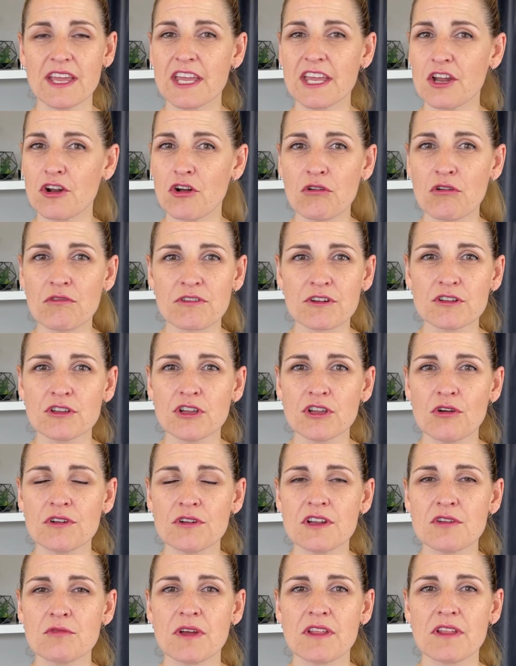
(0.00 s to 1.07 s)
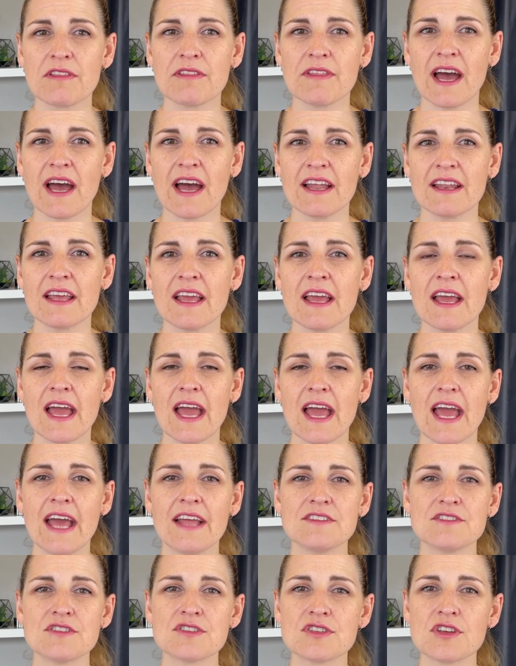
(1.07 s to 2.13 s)
overloaded with that.
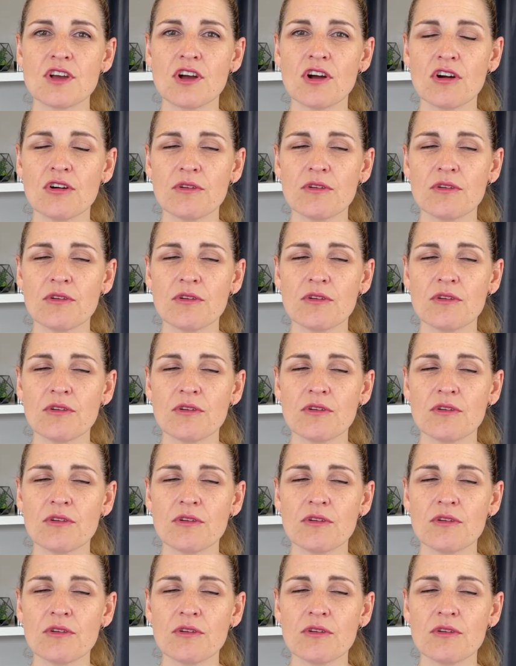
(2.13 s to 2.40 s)
And so